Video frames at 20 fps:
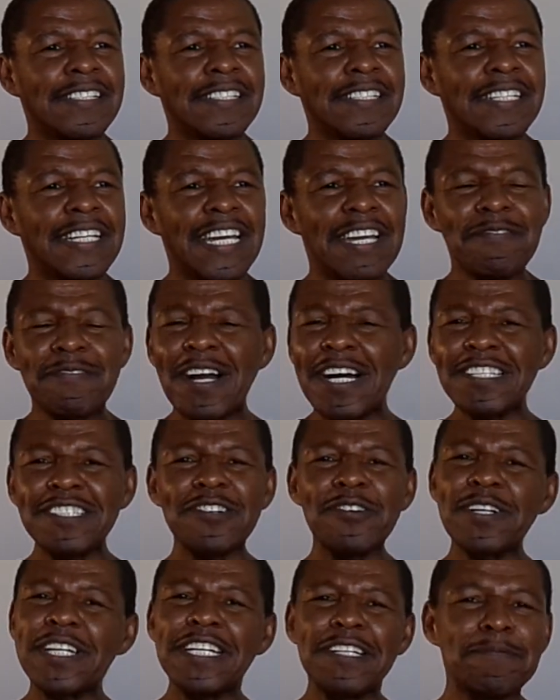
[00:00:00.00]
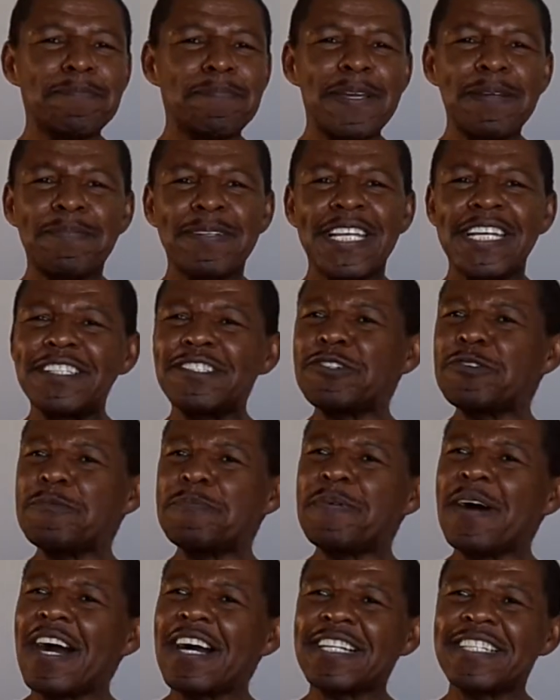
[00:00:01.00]
if guns don't kill people, then
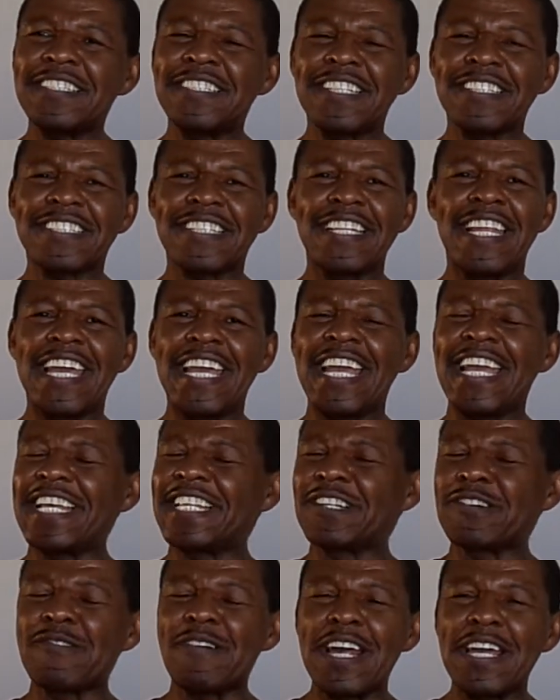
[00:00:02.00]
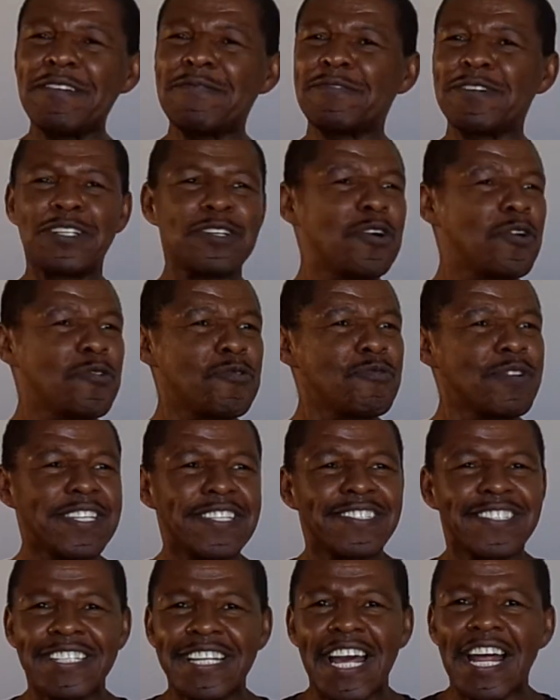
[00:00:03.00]
Tupac is just laying in the grave for no
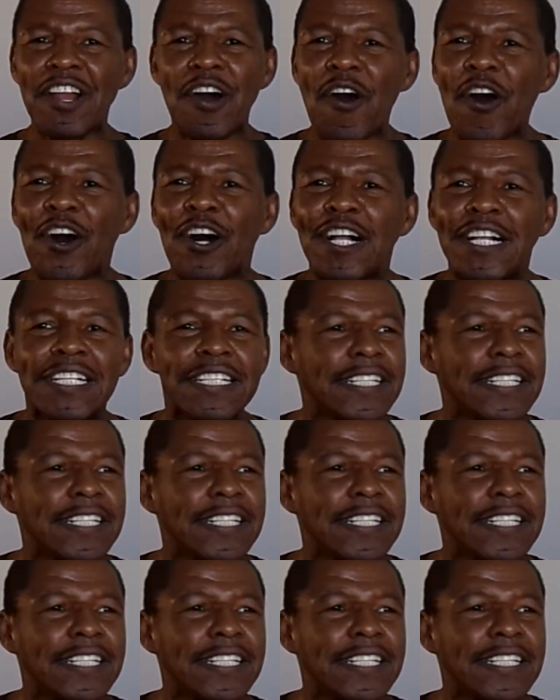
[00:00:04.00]
reason at all.